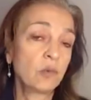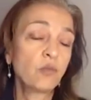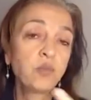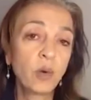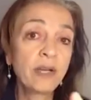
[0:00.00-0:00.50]

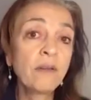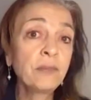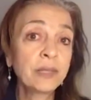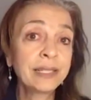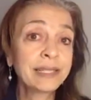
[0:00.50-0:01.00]

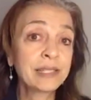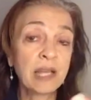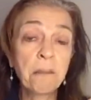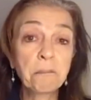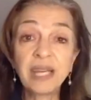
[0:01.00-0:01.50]
whatever it is,
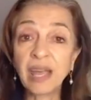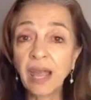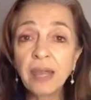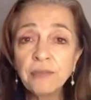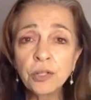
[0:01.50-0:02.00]
a
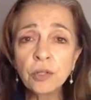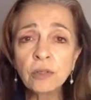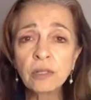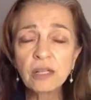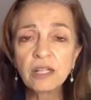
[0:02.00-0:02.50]
behavior.
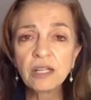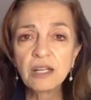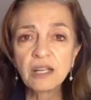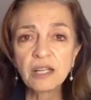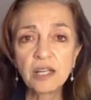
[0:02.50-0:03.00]

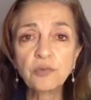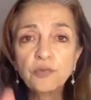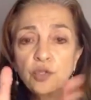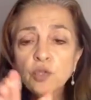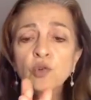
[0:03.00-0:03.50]

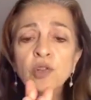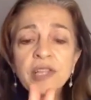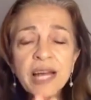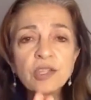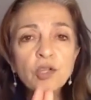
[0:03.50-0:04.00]
If you
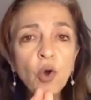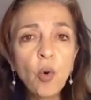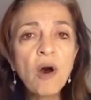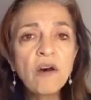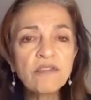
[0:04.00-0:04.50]
let
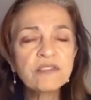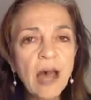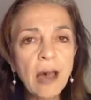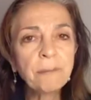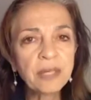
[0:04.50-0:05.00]
go of
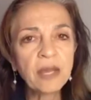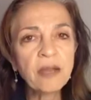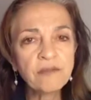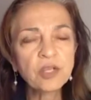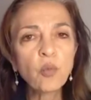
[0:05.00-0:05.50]
that
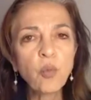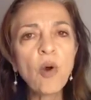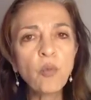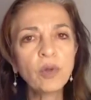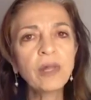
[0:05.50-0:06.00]
behavior,
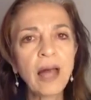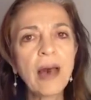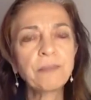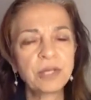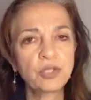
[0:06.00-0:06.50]
what will
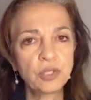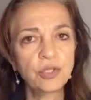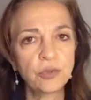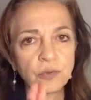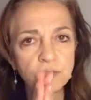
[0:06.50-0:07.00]
happen to you?